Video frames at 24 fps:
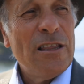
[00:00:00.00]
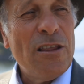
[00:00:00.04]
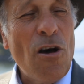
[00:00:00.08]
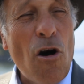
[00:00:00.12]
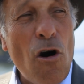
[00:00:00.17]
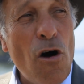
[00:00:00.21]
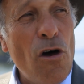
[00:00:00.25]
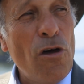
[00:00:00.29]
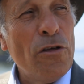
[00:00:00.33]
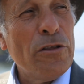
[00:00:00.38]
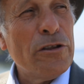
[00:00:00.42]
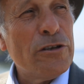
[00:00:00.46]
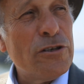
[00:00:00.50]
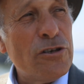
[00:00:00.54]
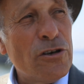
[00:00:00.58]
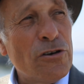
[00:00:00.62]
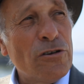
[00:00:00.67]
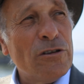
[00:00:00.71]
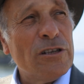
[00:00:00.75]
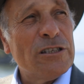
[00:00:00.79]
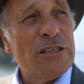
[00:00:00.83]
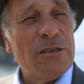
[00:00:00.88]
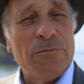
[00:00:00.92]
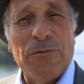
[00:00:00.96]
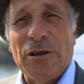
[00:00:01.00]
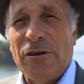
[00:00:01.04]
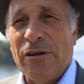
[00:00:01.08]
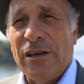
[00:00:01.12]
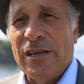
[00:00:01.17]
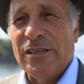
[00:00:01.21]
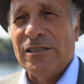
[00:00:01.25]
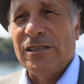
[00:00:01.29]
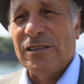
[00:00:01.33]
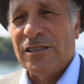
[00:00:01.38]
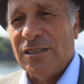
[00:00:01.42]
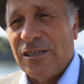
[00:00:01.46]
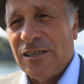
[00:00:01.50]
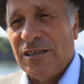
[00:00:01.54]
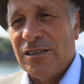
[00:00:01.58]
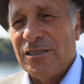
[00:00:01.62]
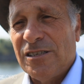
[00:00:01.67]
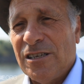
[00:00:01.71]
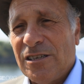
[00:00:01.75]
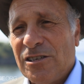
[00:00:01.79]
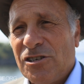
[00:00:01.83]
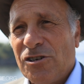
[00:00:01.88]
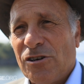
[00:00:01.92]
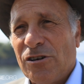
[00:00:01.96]
All the journalism there is is
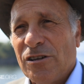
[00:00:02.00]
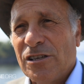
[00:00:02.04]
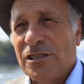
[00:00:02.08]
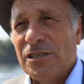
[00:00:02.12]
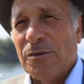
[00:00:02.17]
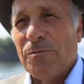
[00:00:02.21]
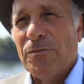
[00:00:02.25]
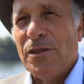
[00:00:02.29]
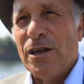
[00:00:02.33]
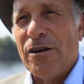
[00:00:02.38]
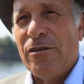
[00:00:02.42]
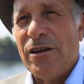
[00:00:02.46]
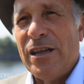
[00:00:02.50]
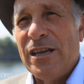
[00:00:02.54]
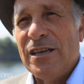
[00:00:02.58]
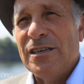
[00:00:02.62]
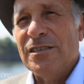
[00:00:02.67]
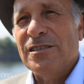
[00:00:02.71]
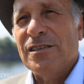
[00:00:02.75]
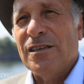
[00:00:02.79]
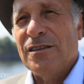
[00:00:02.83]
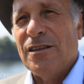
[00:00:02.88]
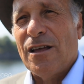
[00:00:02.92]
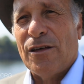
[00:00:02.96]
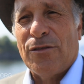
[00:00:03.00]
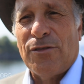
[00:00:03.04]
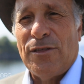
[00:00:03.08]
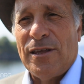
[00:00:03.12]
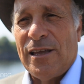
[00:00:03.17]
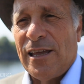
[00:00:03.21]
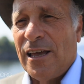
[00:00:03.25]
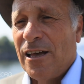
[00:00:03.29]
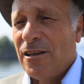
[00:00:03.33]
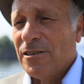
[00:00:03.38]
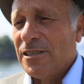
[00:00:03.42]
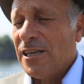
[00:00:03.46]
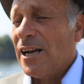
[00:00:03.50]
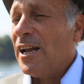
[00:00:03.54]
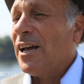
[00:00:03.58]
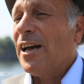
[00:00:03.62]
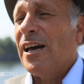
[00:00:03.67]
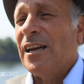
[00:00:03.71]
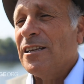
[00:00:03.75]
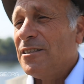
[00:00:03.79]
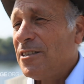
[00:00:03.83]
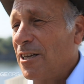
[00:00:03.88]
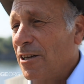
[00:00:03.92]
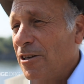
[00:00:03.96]
citizen journalism. There is nothing else. And I
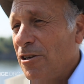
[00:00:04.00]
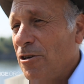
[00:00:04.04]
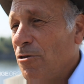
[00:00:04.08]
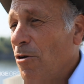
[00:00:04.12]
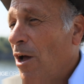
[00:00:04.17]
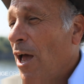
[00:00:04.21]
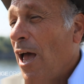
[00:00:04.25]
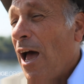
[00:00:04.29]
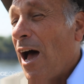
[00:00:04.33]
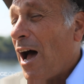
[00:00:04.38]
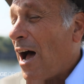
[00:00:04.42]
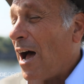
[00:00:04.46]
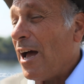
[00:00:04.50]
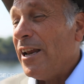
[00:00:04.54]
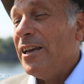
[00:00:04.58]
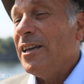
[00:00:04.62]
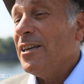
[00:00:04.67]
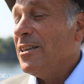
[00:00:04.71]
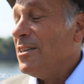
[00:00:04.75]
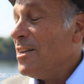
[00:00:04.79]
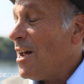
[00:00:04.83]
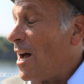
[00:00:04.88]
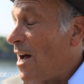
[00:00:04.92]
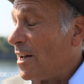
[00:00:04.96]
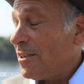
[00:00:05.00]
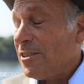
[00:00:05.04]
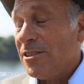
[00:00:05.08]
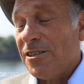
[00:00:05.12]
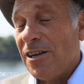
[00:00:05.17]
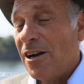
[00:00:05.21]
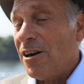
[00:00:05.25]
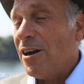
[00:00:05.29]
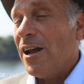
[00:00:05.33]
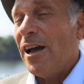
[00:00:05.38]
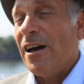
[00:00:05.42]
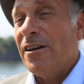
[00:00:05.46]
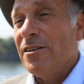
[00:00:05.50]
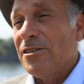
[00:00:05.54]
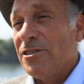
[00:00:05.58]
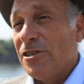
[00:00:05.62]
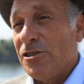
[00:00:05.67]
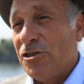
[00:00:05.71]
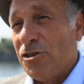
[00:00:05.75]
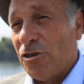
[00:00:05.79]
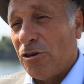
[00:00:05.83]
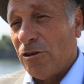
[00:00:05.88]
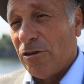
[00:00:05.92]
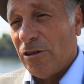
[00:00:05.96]
got to tell you, I did not start out as
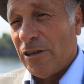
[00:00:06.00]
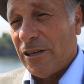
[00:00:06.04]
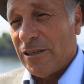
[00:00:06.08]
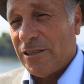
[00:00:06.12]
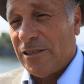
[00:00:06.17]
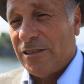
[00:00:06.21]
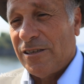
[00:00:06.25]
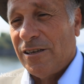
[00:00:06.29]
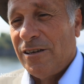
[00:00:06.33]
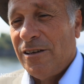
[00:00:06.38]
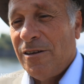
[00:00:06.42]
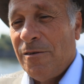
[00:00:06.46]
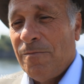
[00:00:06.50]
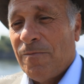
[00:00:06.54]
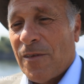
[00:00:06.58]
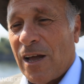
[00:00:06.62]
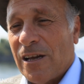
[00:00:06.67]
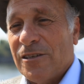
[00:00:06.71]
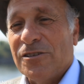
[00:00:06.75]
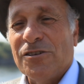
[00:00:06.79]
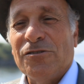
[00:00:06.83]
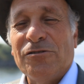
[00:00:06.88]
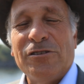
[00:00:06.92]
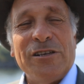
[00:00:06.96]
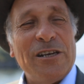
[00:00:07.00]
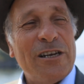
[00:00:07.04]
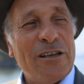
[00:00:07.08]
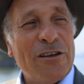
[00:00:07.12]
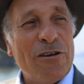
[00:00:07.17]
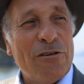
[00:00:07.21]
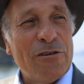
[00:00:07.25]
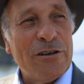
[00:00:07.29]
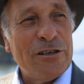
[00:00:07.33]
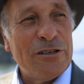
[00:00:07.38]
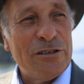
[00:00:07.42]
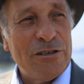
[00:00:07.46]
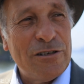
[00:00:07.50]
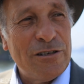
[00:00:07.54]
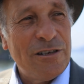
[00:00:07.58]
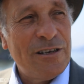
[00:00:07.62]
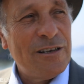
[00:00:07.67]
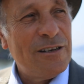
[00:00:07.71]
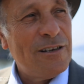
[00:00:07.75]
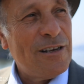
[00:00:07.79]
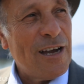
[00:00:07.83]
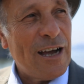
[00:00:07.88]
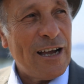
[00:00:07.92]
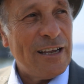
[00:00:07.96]
a journalist. I certainly didn't go to
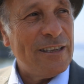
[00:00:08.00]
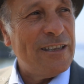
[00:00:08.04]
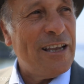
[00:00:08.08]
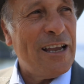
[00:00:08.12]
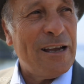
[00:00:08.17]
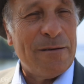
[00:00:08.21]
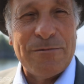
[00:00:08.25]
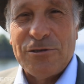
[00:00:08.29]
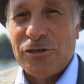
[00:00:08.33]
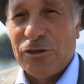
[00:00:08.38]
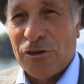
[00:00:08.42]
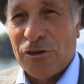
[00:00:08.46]
goddamn